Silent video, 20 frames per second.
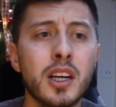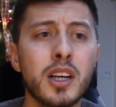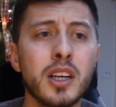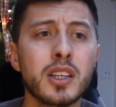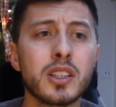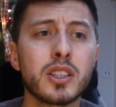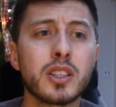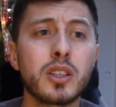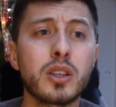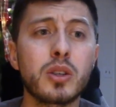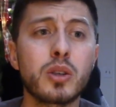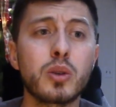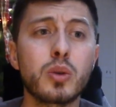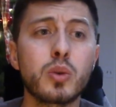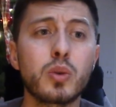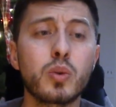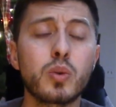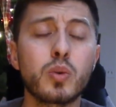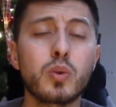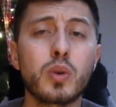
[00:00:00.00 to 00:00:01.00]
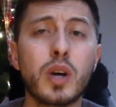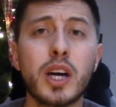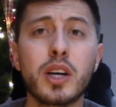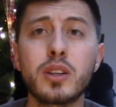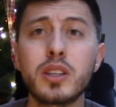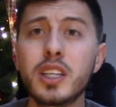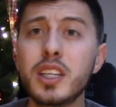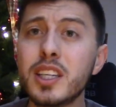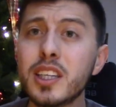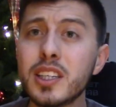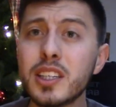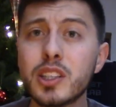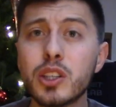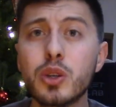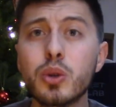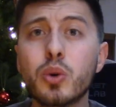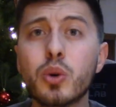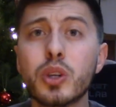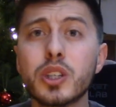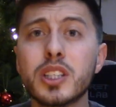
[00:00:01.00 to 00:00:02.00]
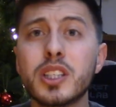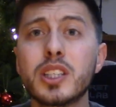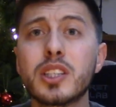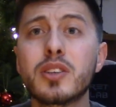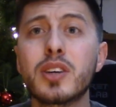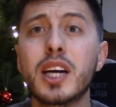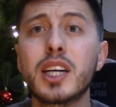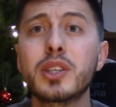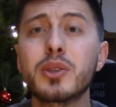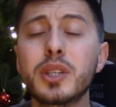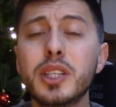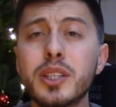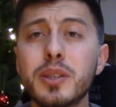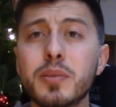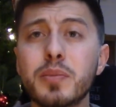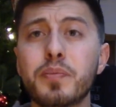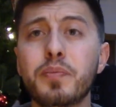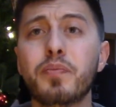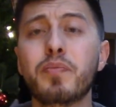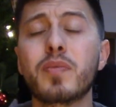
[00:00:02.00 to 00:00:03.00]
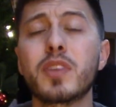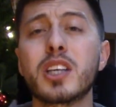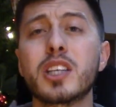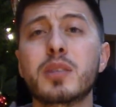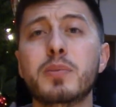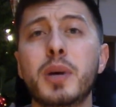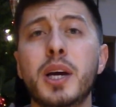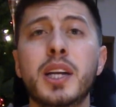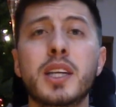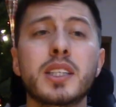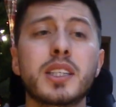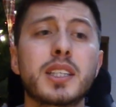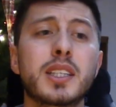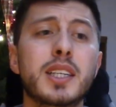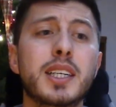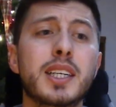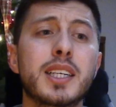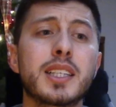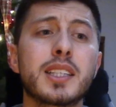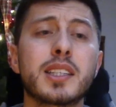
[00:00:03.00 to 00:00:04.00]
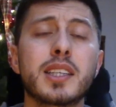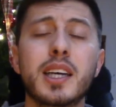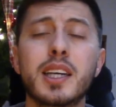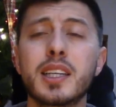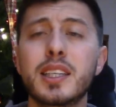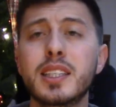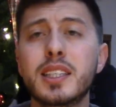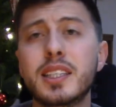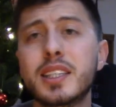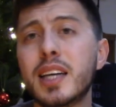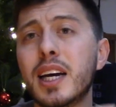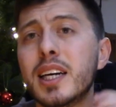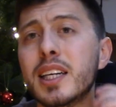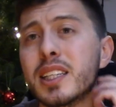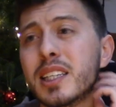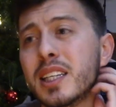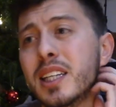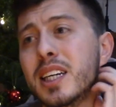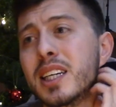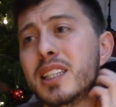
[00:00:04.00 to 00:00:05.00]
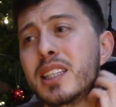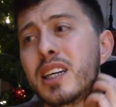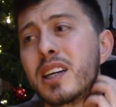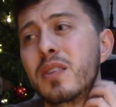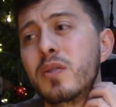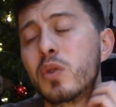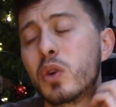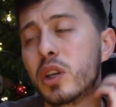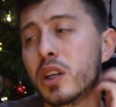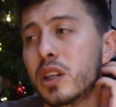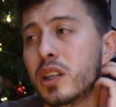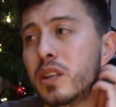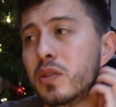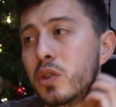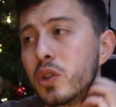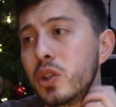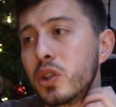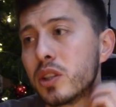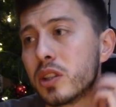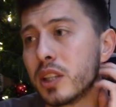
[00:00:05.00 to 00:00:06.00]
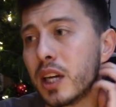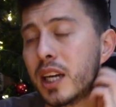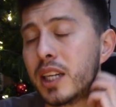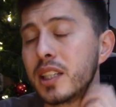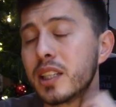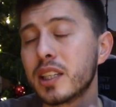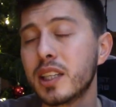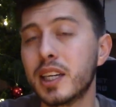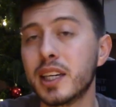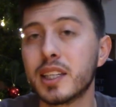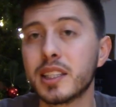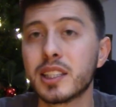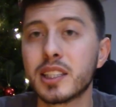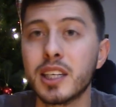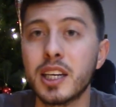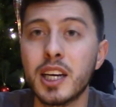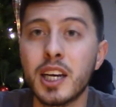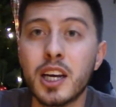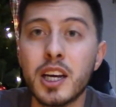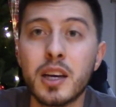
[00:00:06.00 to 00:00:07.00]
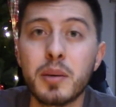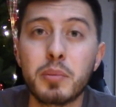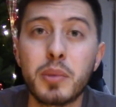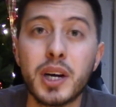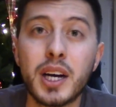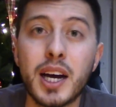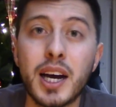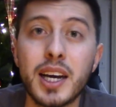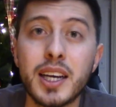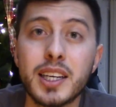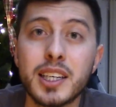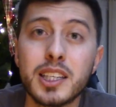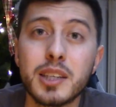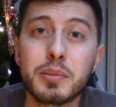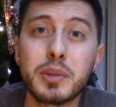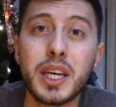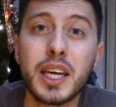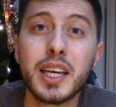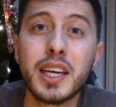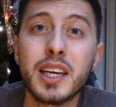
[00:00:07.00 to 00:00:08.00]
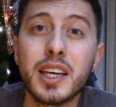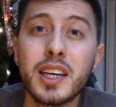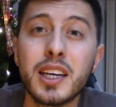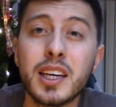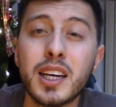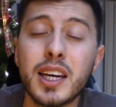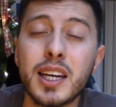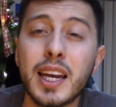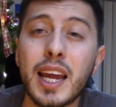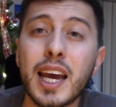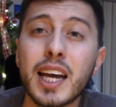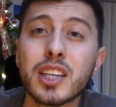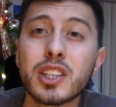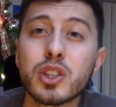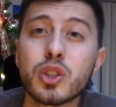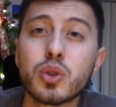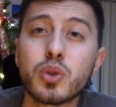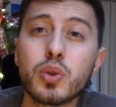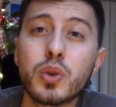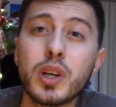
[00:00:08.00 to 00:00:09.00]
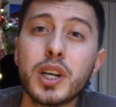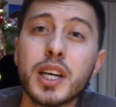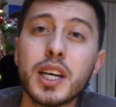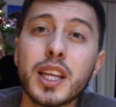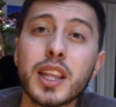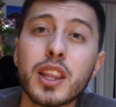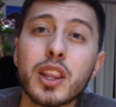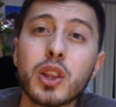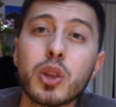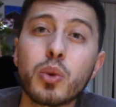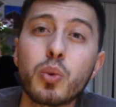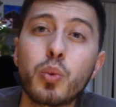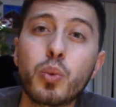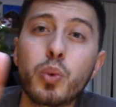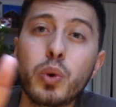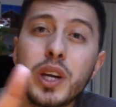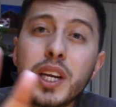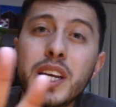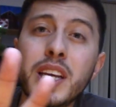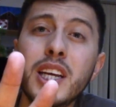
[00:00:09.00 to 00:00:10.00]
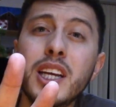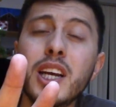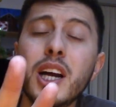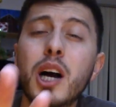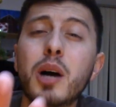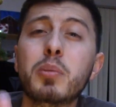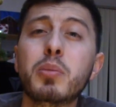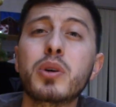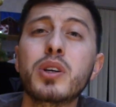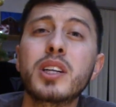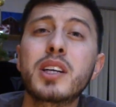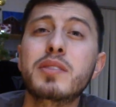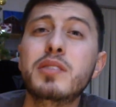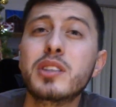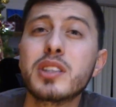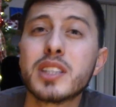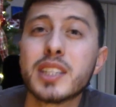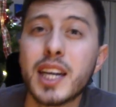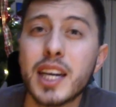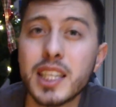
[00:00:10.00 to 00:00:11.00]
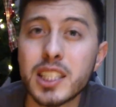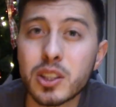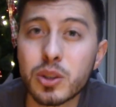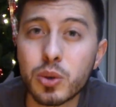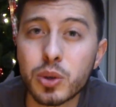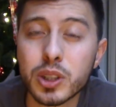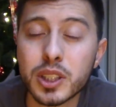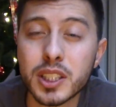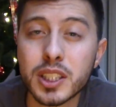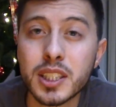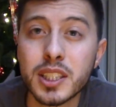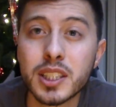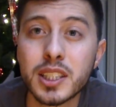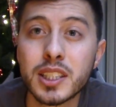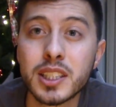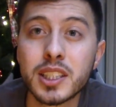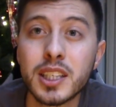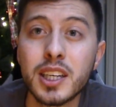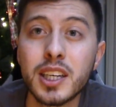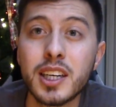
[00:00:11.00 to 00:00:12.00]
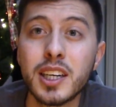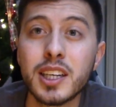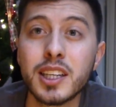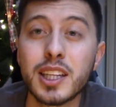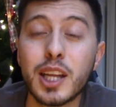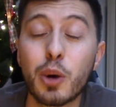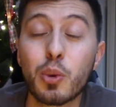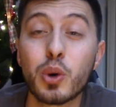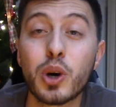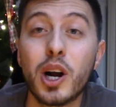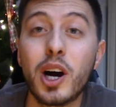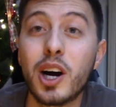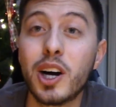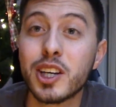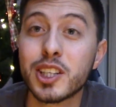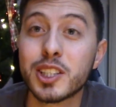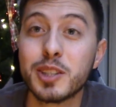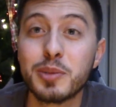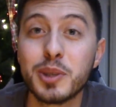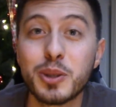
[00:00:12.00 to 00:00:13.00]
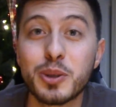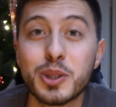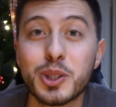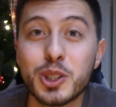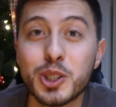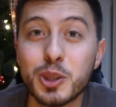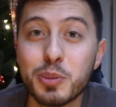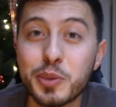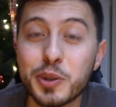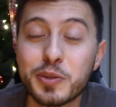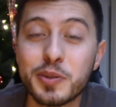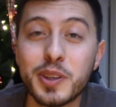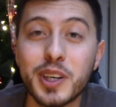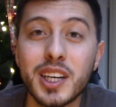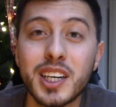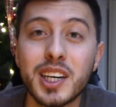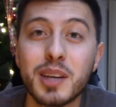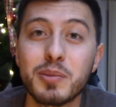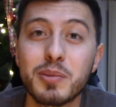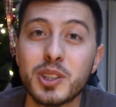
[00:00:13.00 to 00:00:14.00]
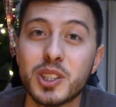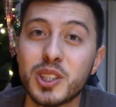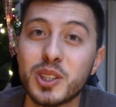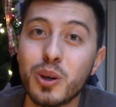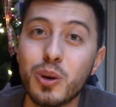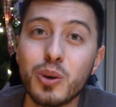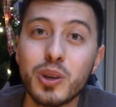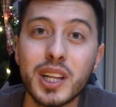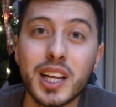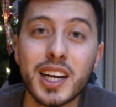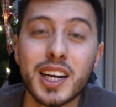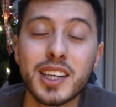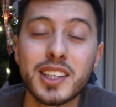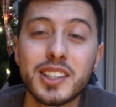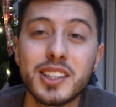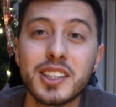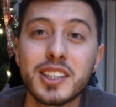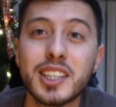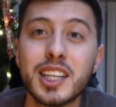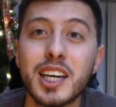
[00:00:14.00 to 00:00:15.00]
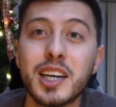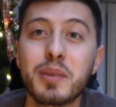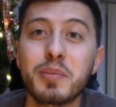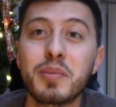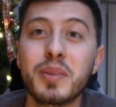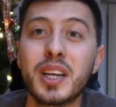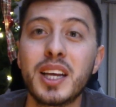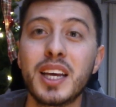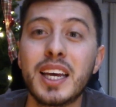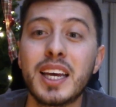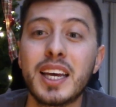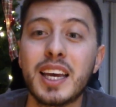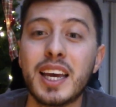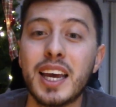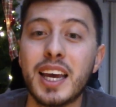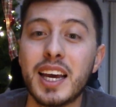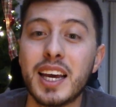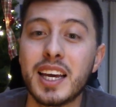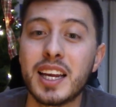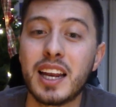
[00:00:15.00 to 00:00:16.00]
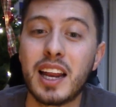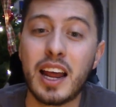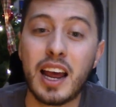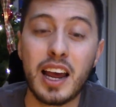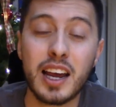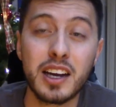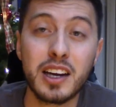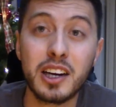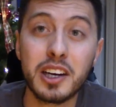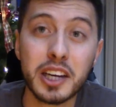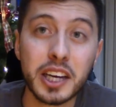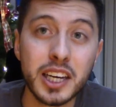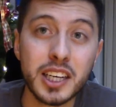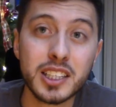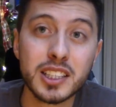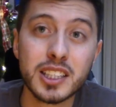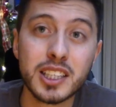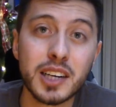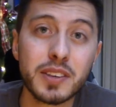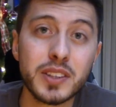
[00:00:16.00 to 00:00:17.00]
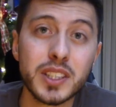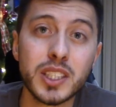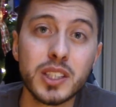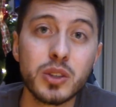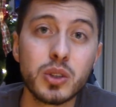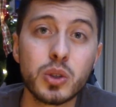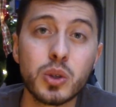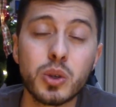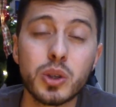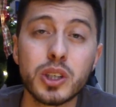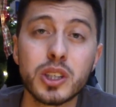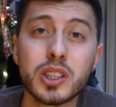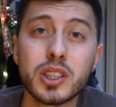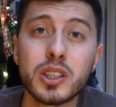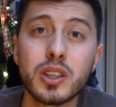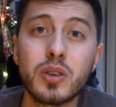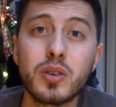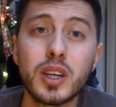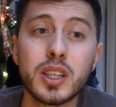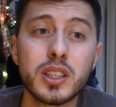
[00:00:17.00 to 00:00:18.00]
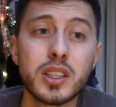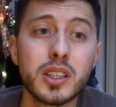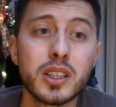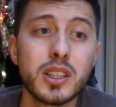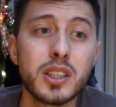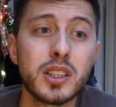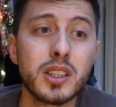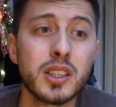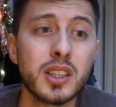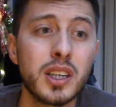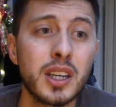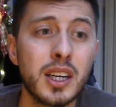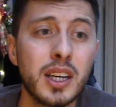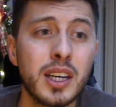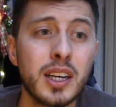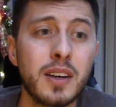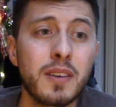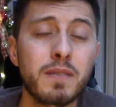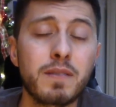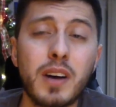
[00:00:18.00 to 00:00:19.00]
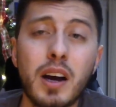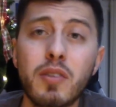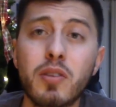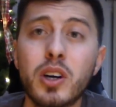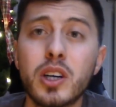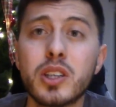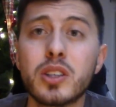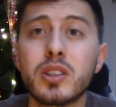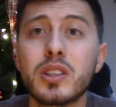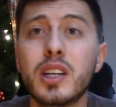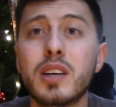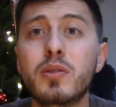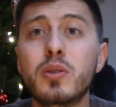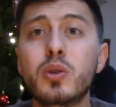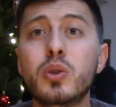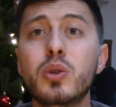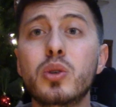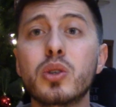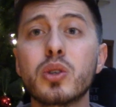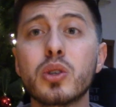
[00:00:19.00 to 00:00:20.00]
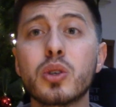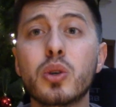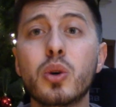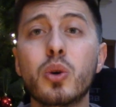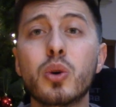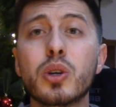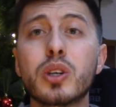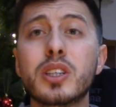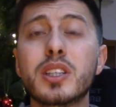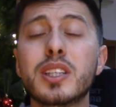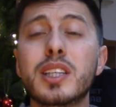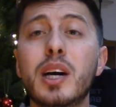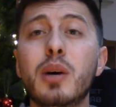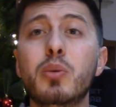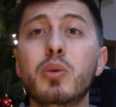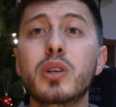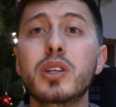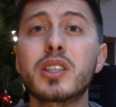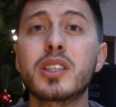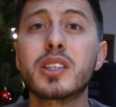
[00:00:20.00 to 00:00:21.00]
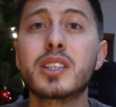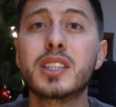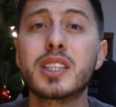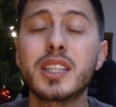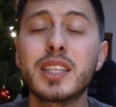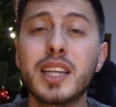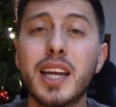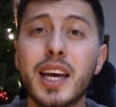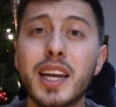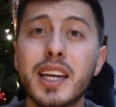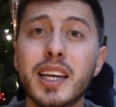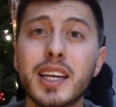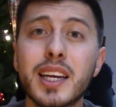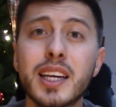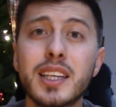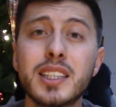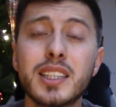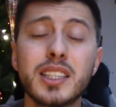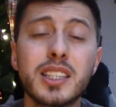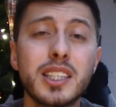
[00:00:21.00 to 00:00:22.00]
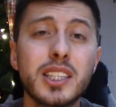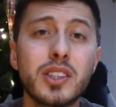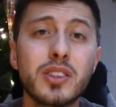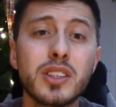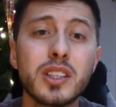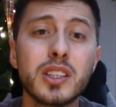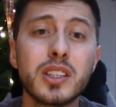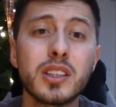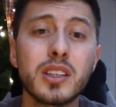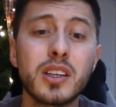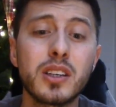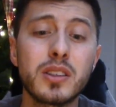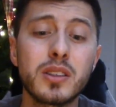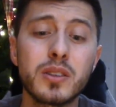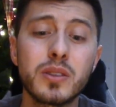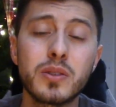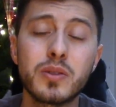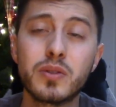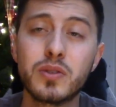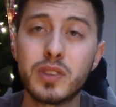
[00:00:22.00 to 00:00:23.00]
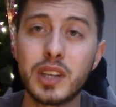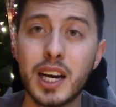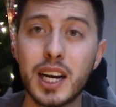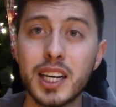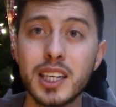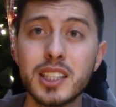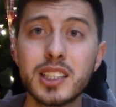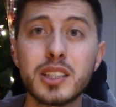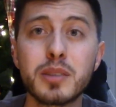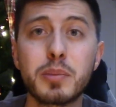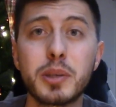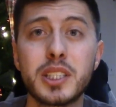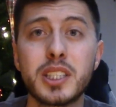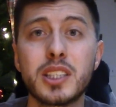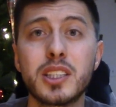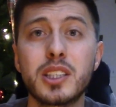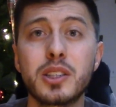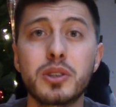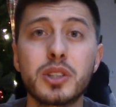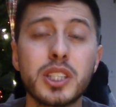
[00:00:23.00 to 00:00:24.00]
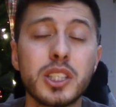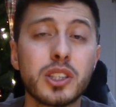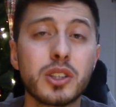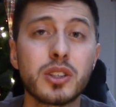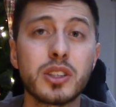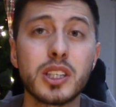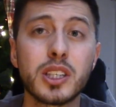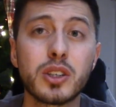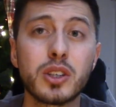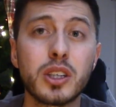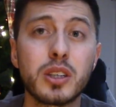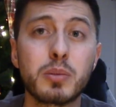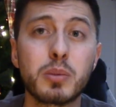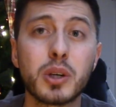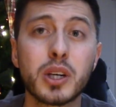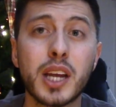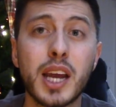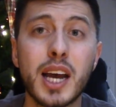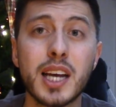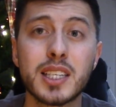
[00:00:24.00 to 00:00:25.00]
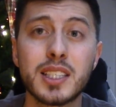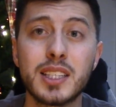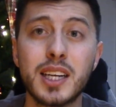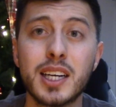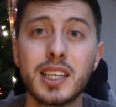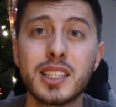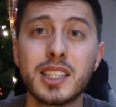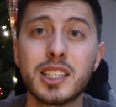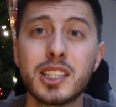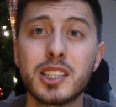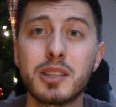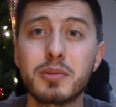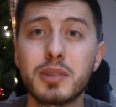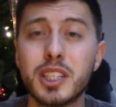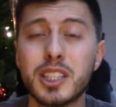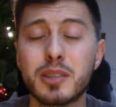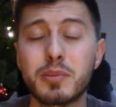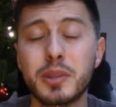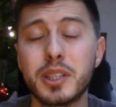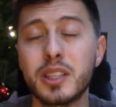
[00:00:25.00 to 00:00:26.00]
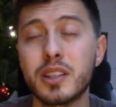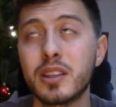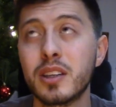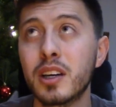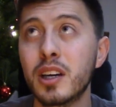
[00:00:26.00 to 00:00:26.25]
So I only needed 2 courses to graduate, a Spanish class and a science class, like a 400-level science class. But I ended up taking an extra 3 upper-level science courses that were awesome. They were super fun. I'm so glad I took them. And I got A's in every single course. So I took a 500-level course that was genetic engineering of flies, basically using the CRISPR-Cas9 system that's been